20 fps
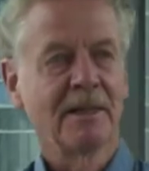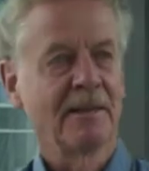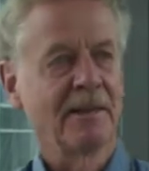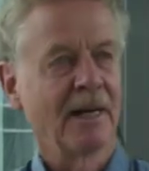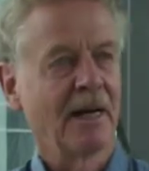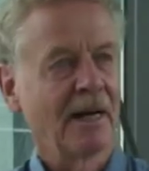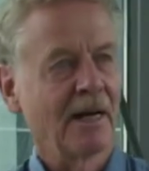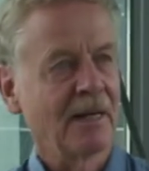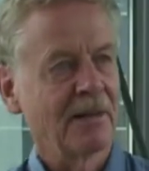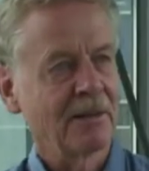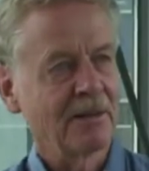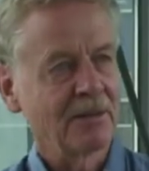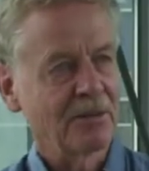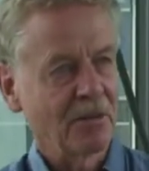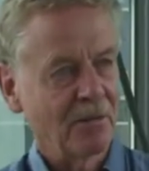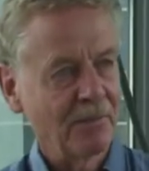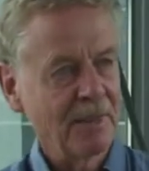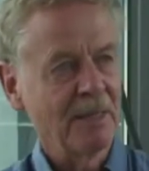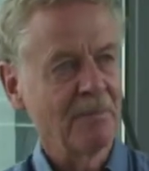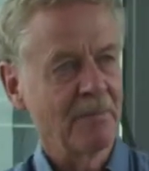there are
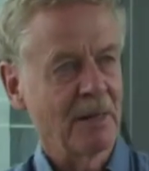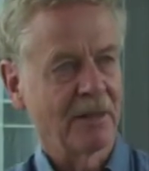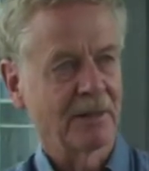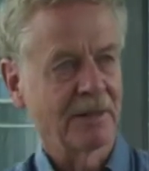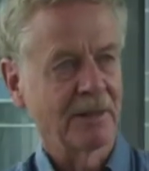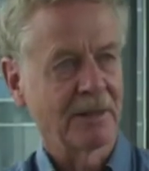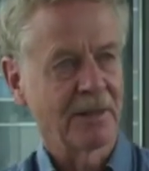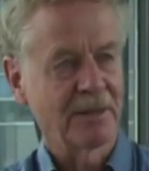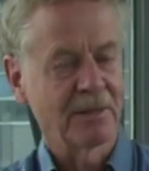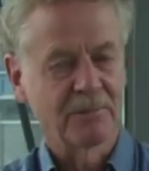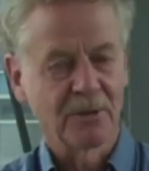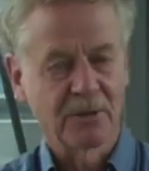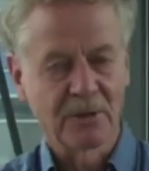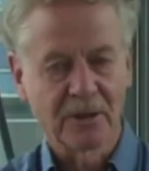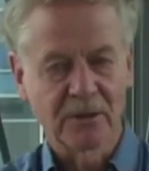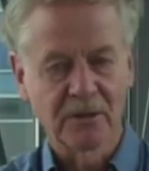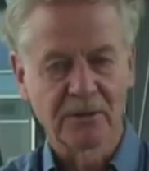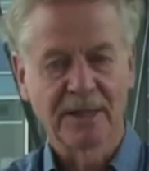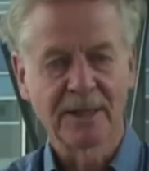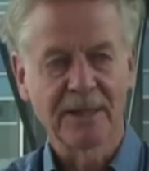so many barriers,
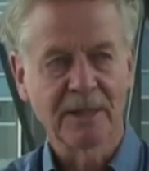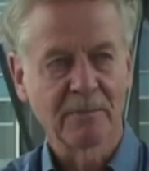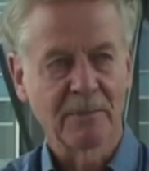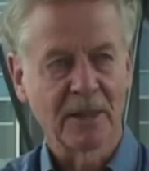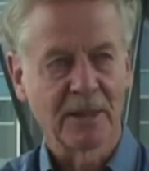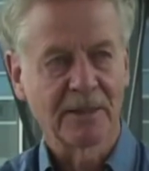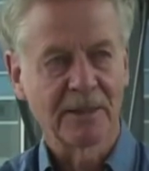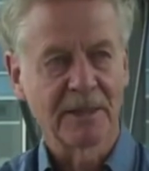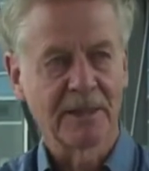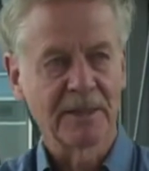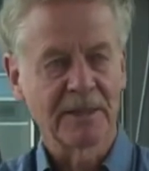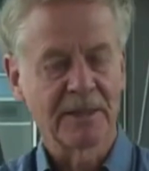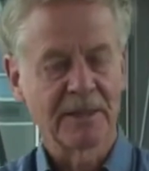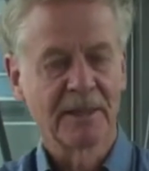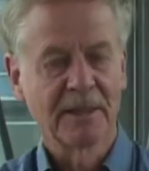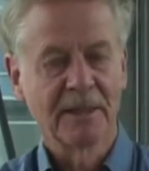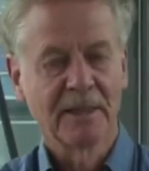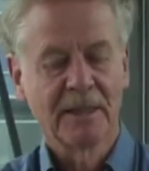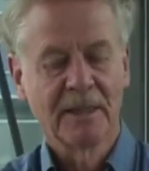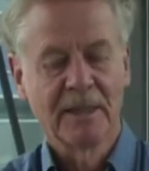bureaucratic
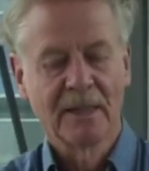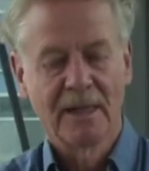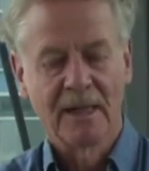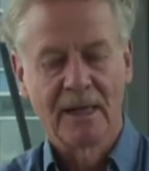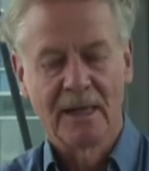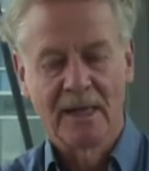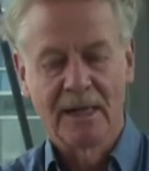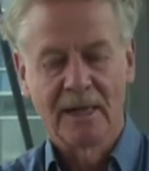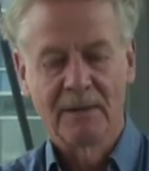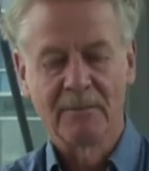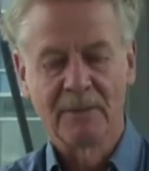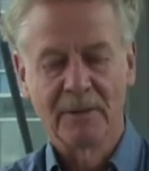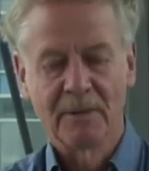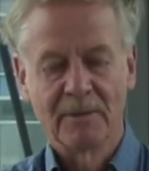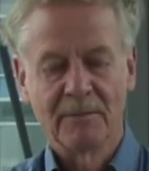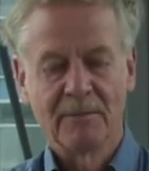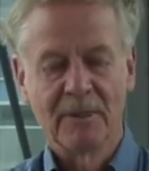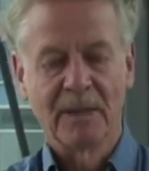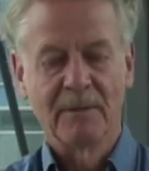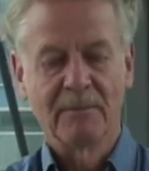barriers,
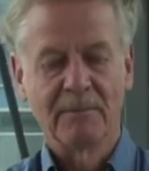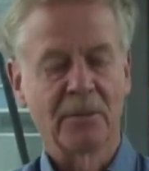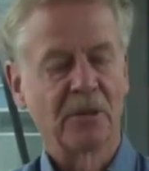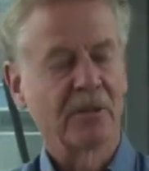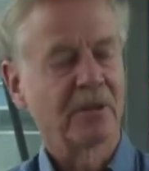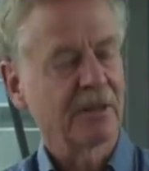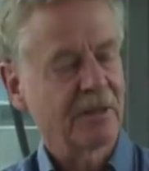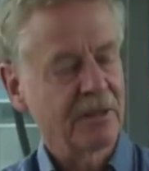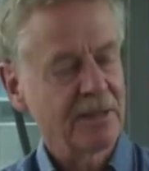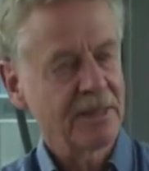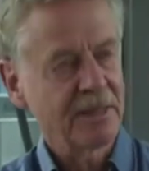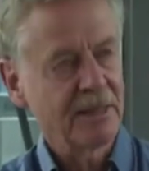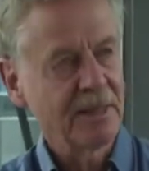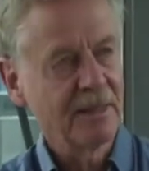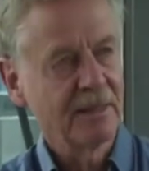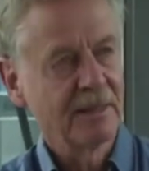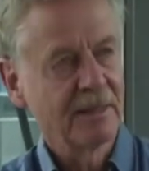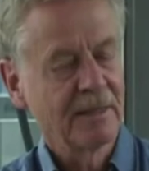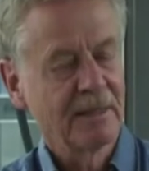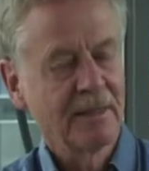
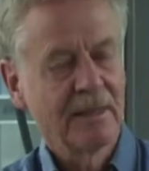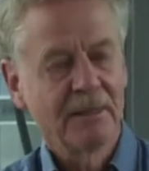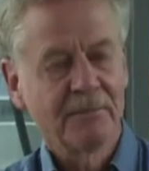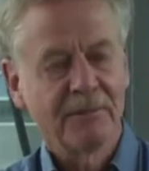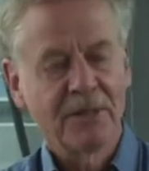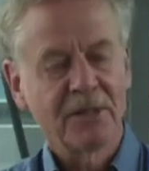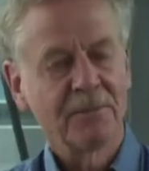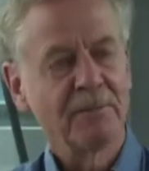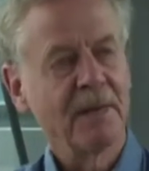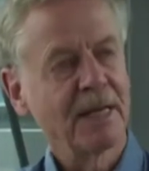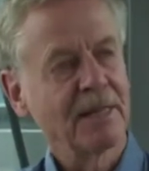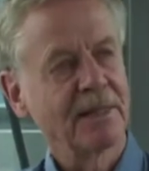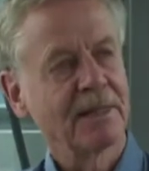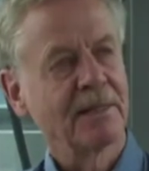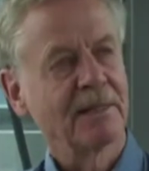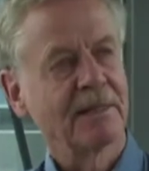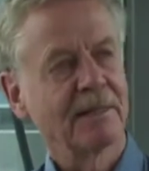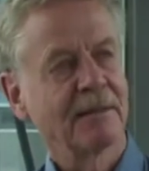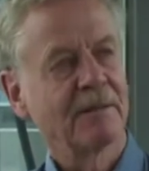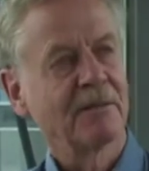bureaucracy, which makes
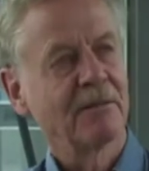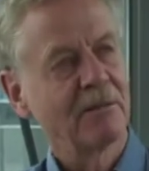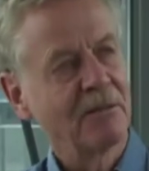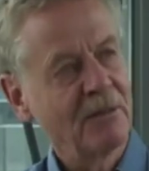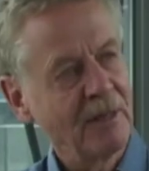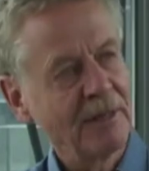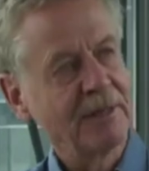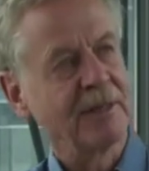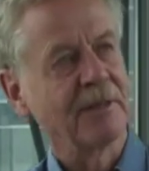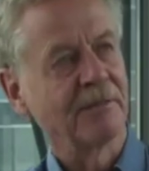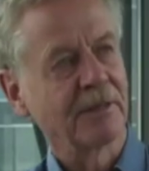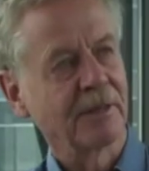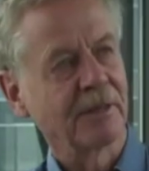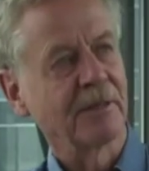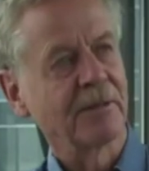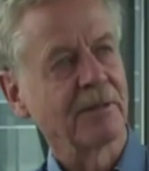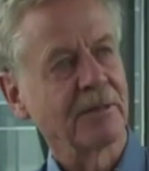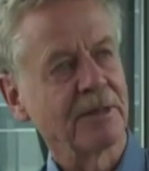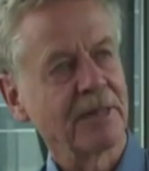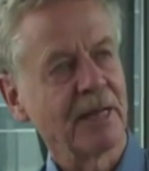it really
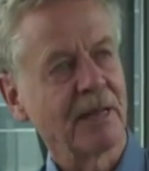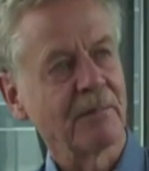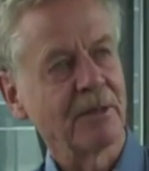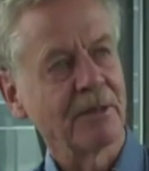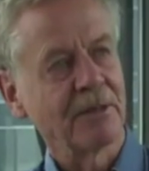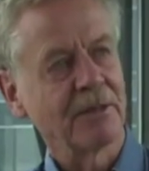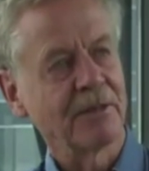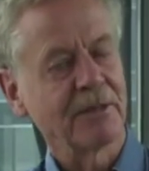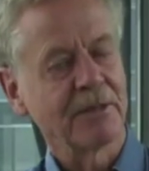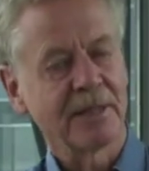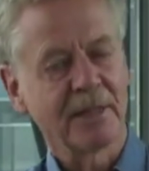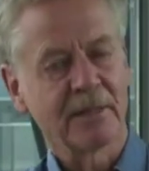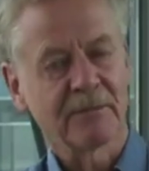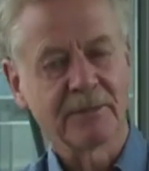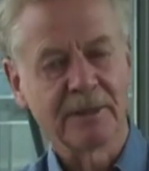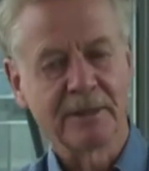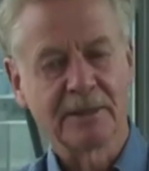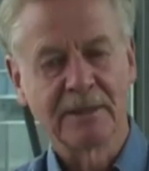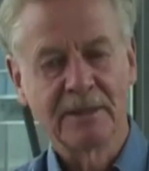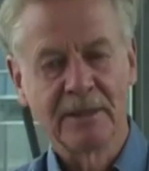difficult to establish
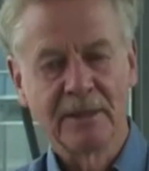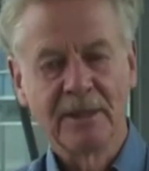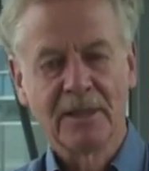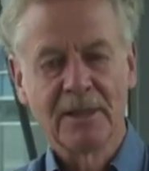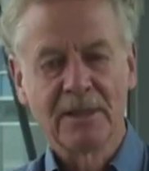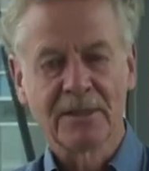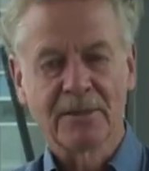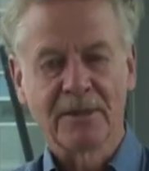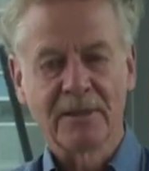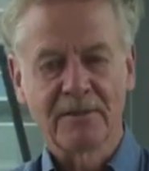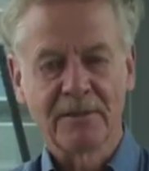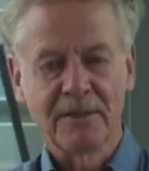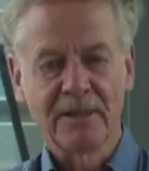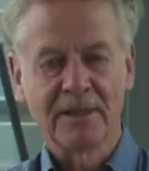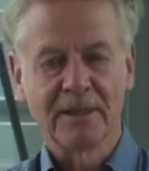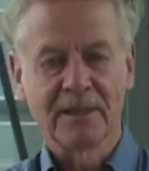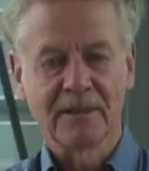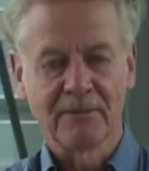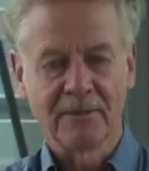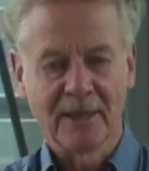yourself here. So I
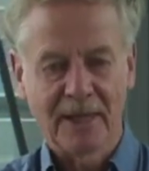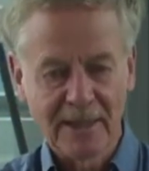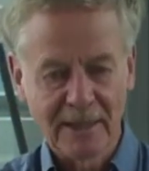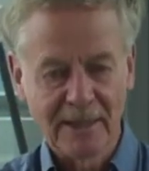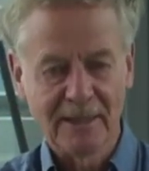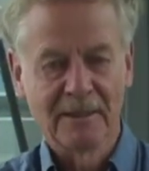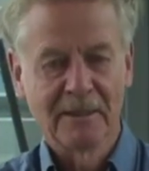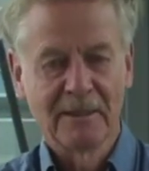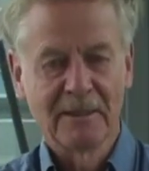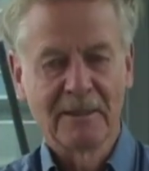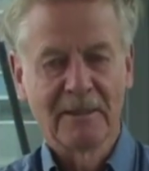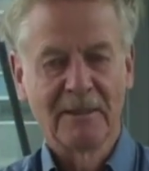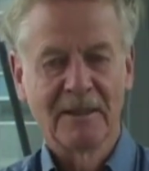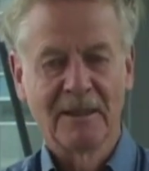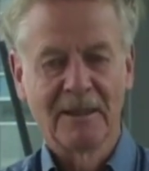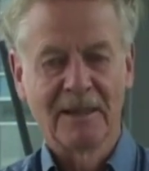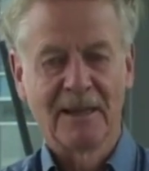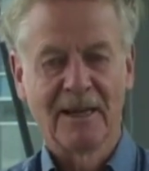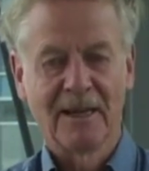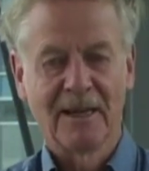think if I
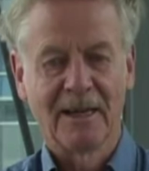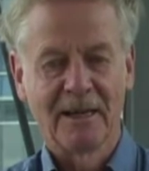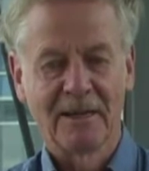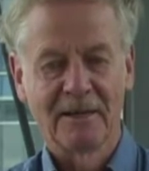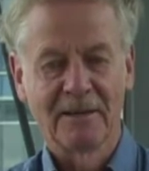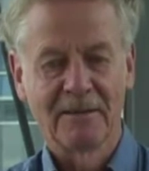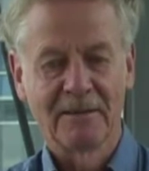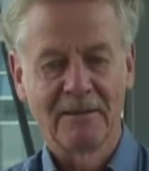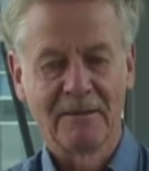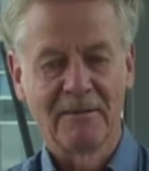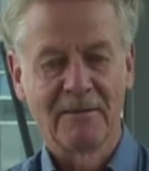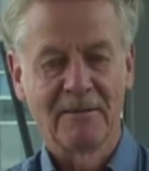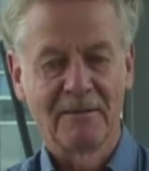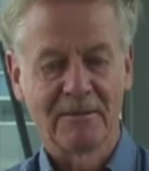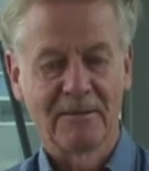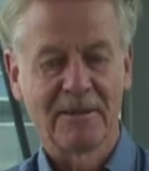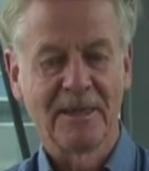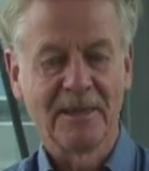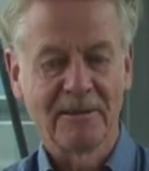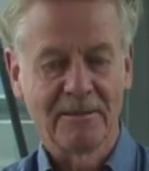
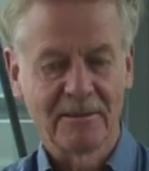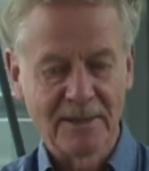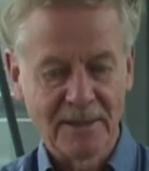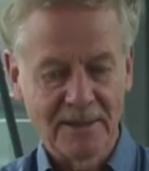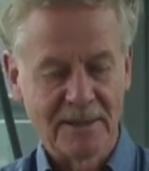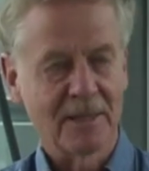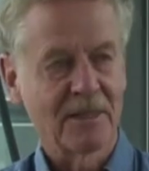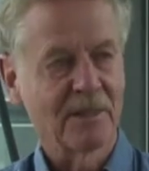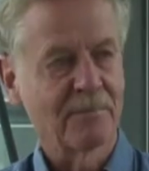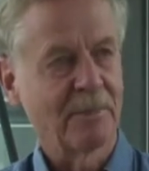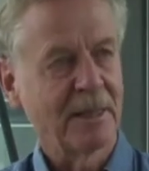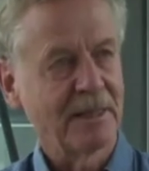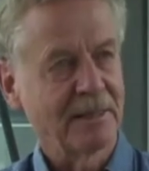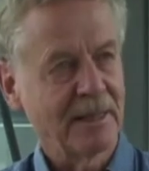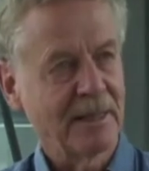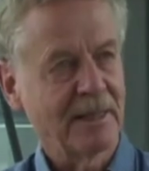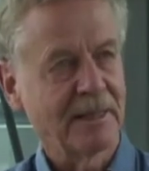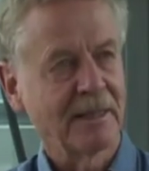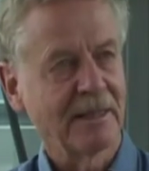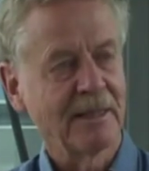think this is
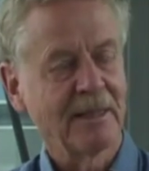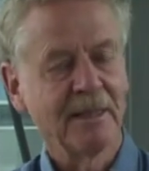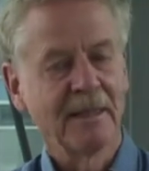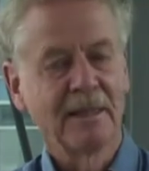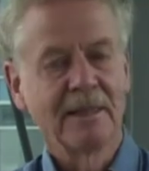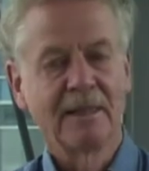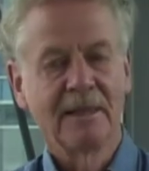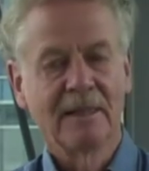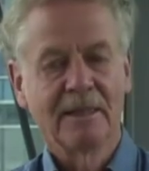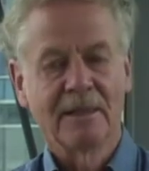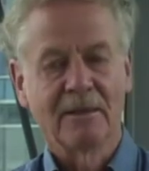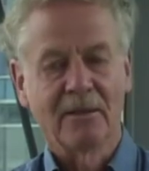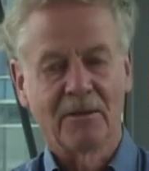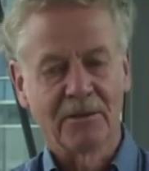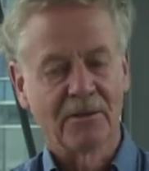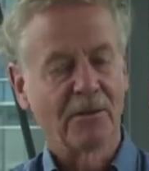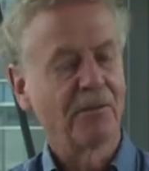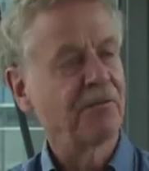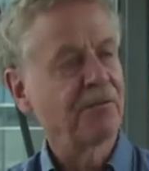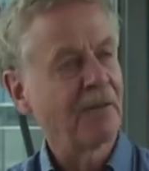particularly,
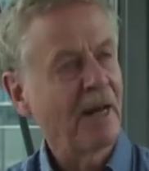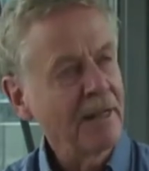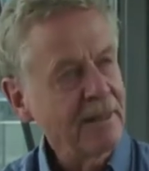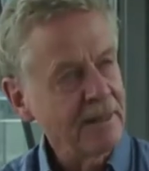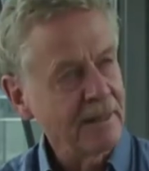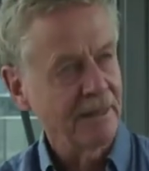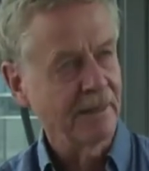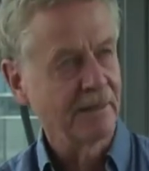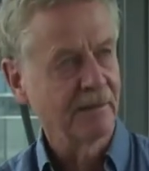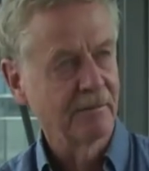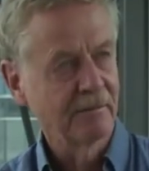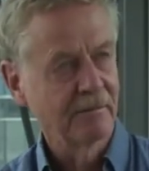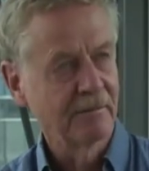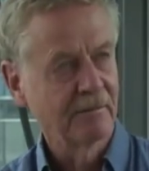although funding